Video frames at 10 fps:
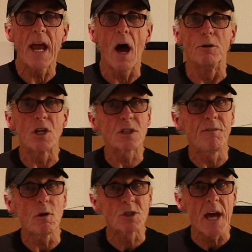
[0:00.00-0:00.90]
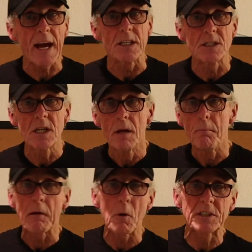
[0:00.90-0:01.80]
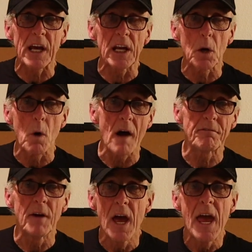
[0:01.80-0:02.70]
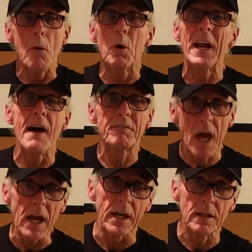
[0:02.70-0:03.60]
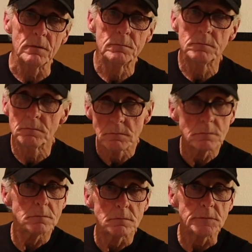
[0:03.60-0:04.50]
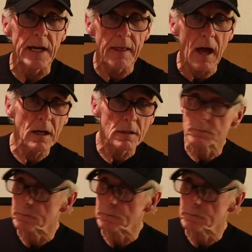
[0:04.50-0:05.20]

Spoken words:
now in just a few seconds, microwave's got to go off and we're going to have cake. Hear that?